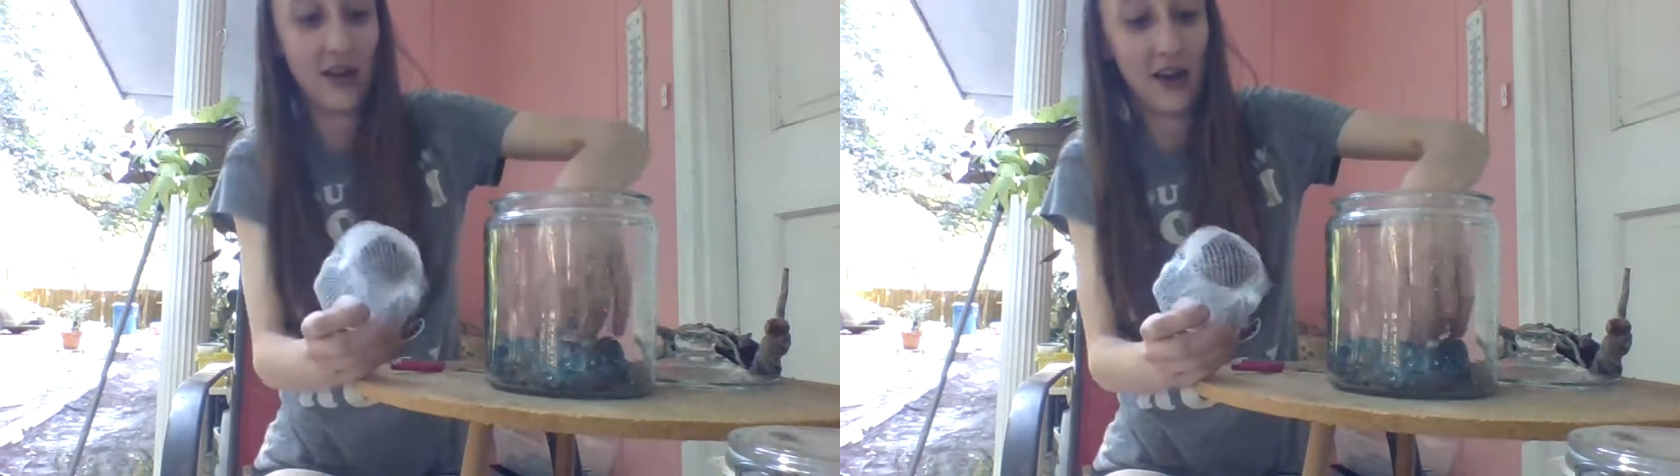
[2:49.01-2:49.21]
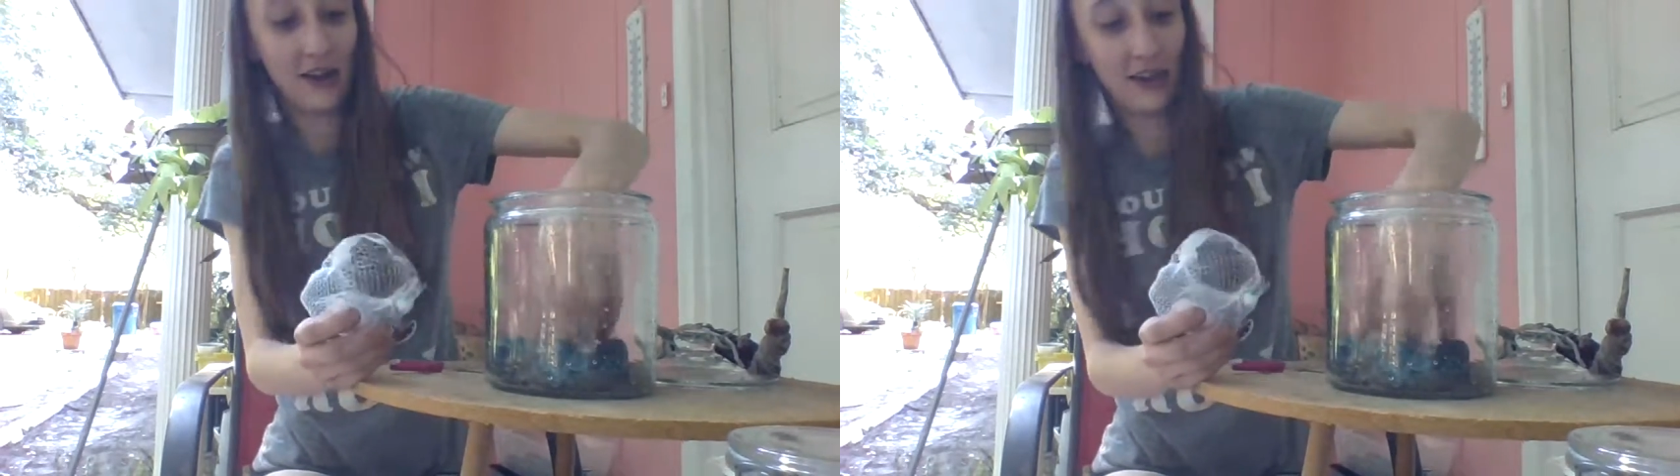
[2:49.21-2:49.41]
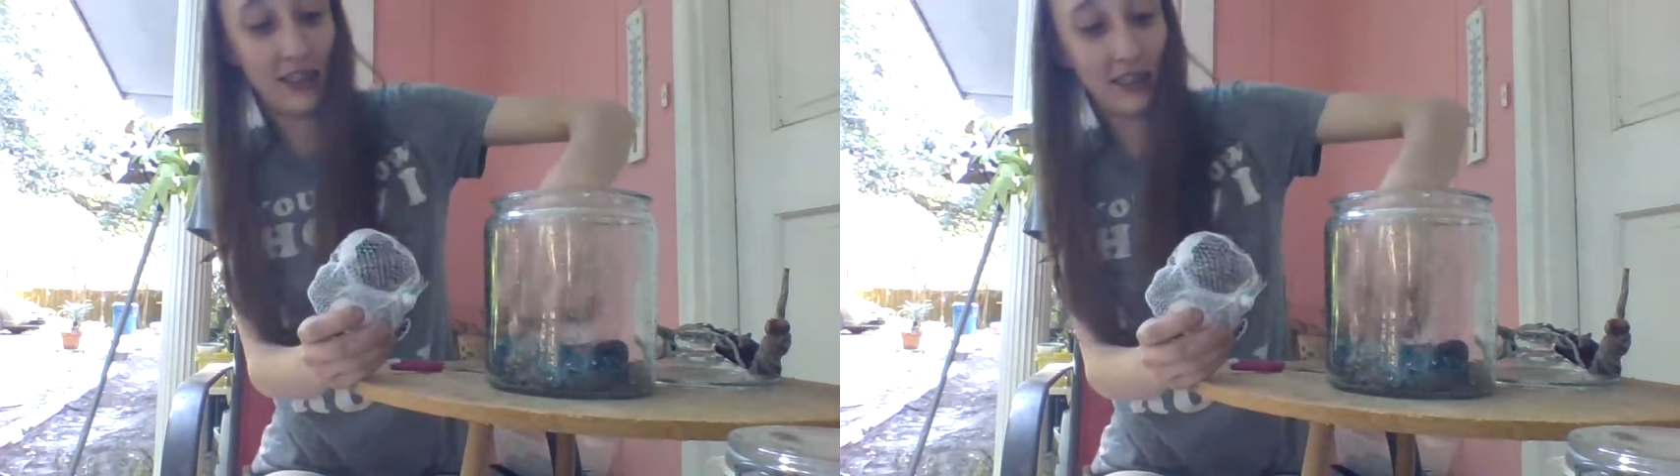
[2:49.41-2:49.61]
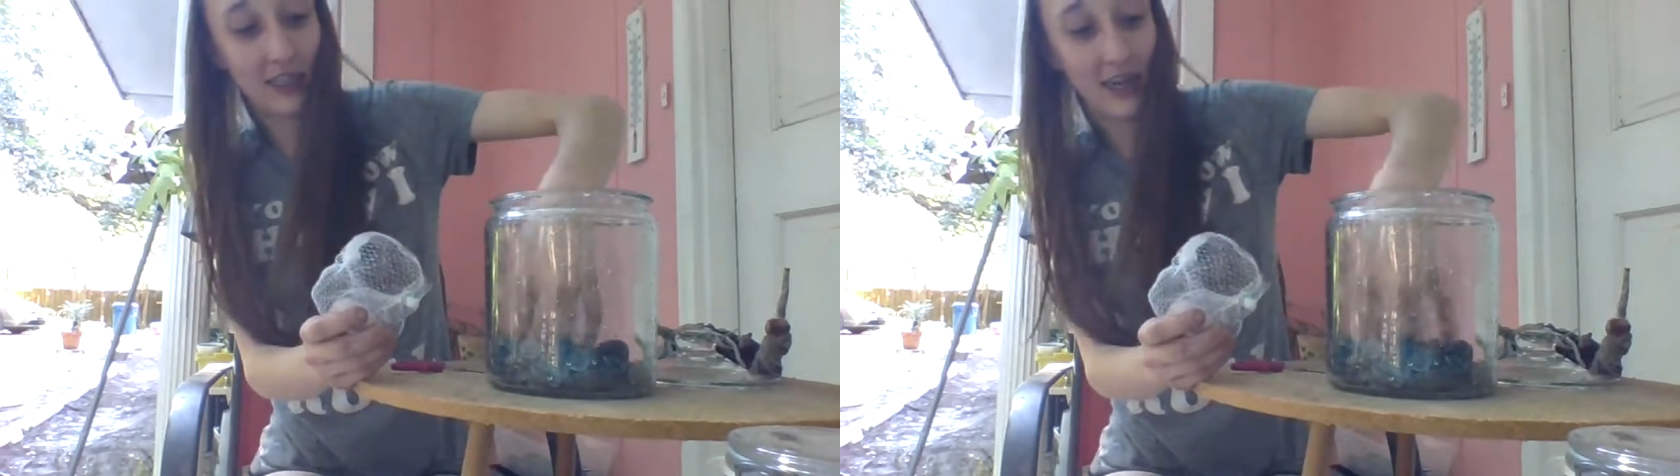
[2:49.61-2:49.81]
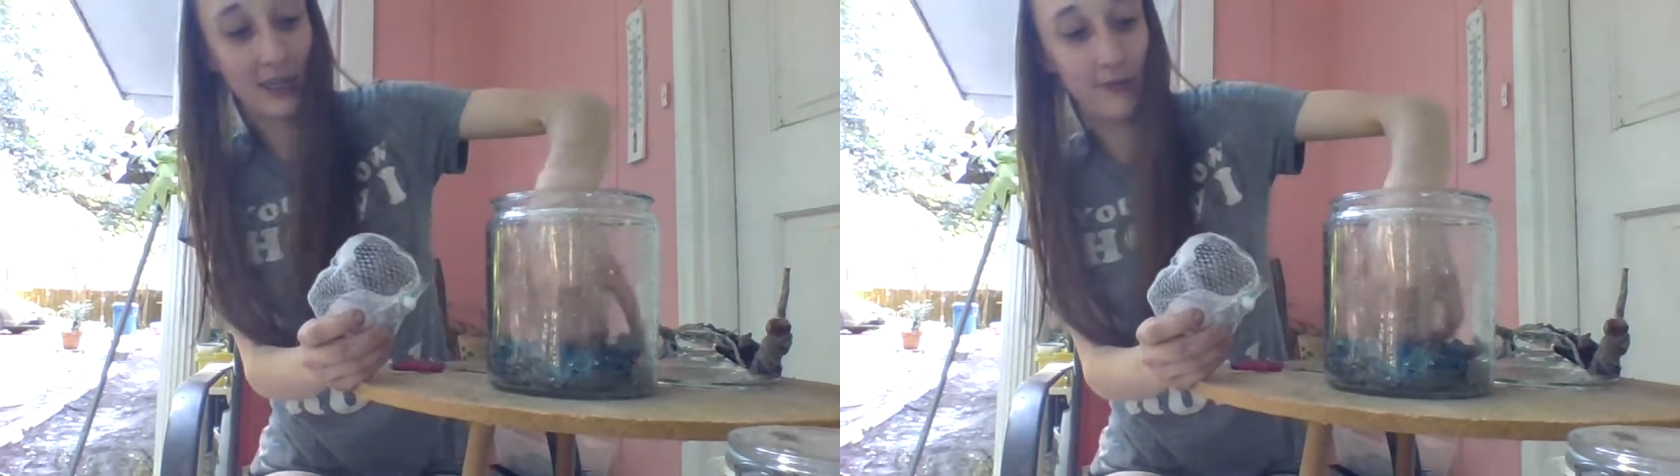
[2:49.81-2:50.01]
And this is
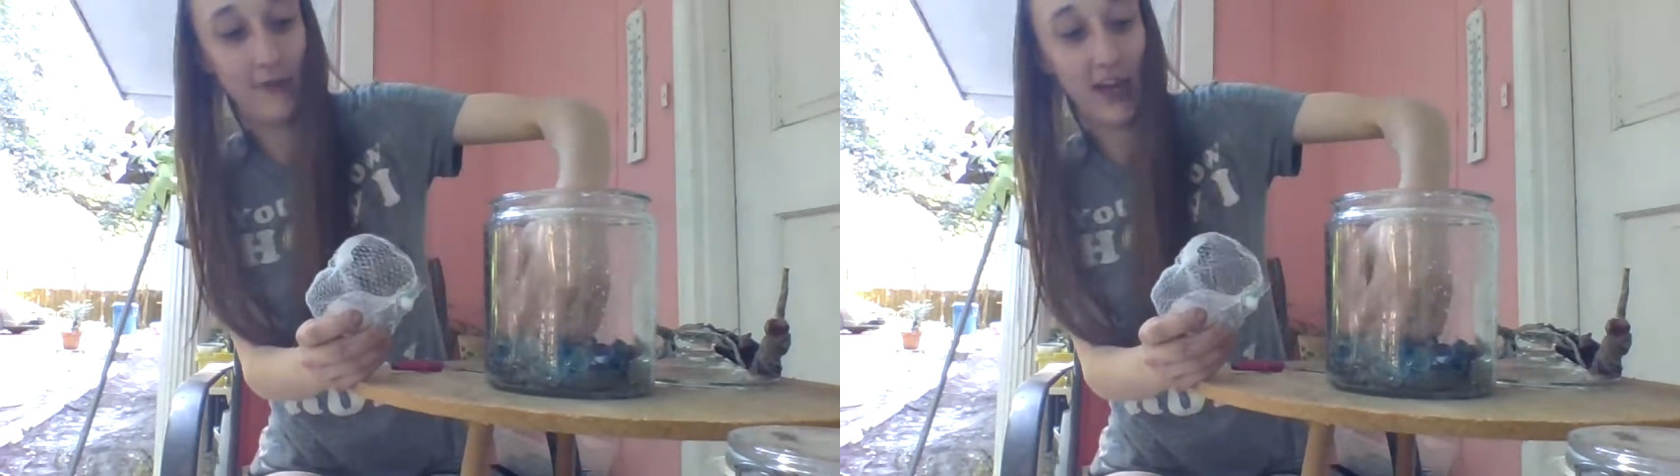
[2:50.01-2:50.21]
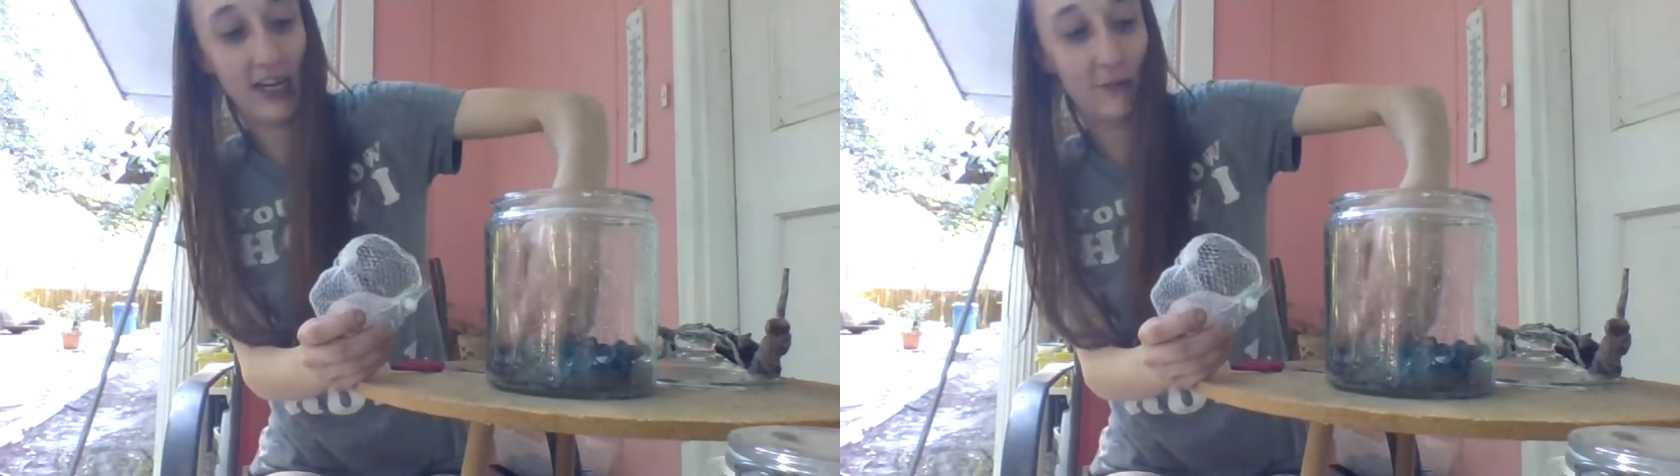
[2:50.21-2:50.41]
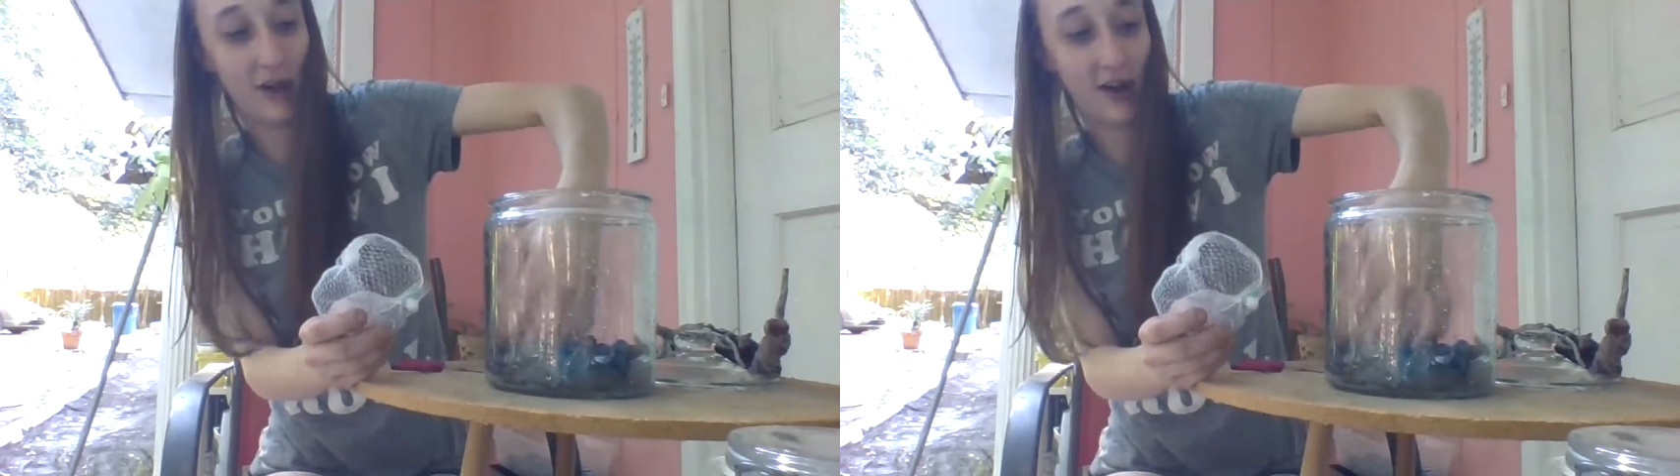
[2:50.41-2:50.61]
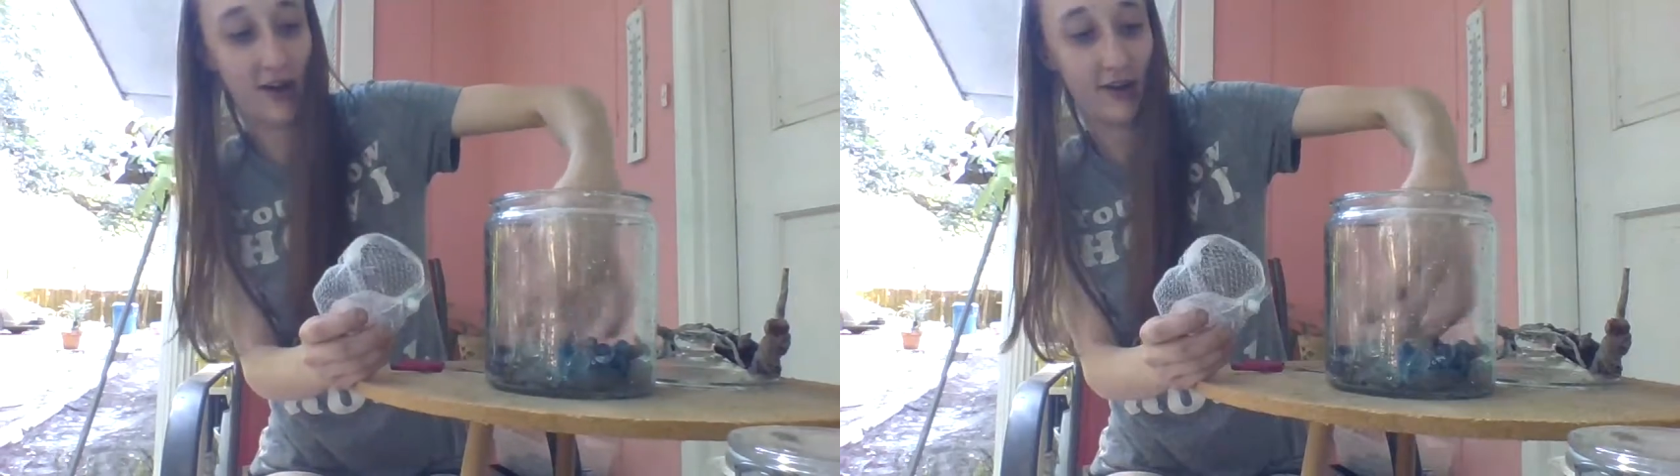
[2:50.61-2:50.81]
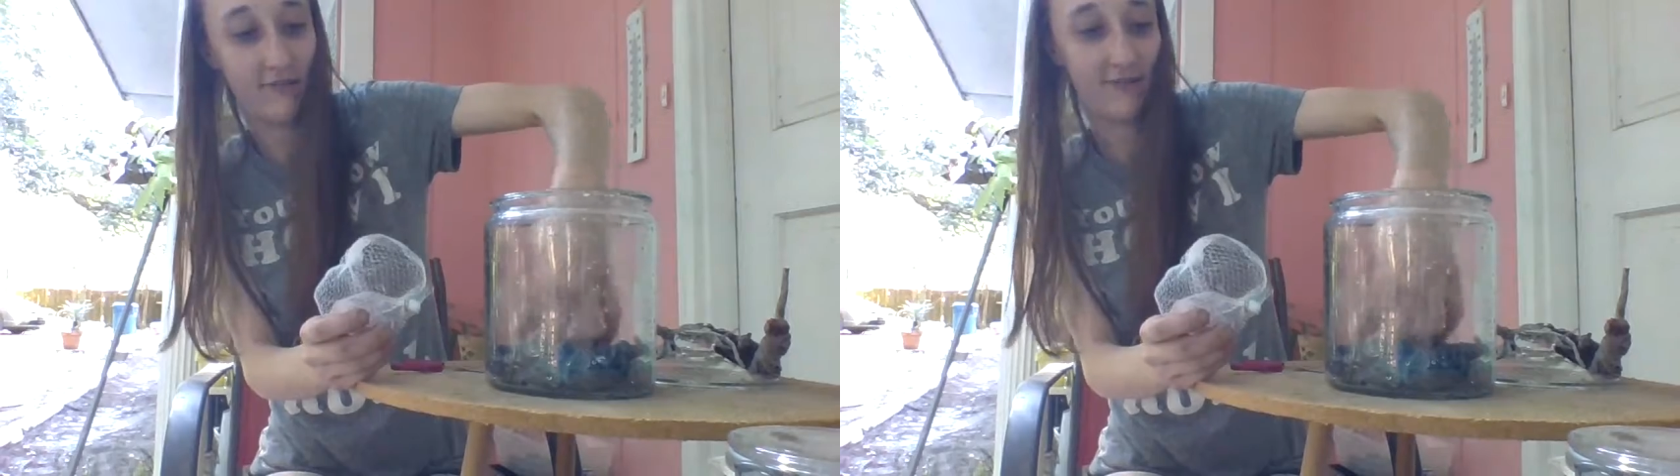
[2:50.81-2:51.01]
like a fake
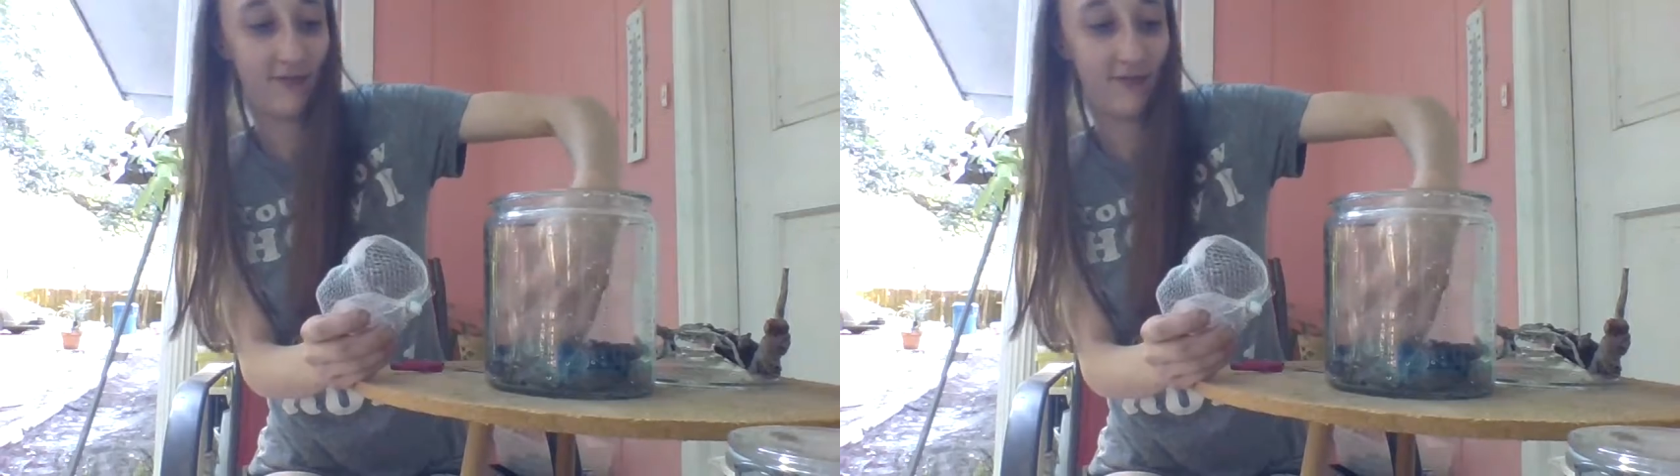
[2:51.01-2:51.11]
bottom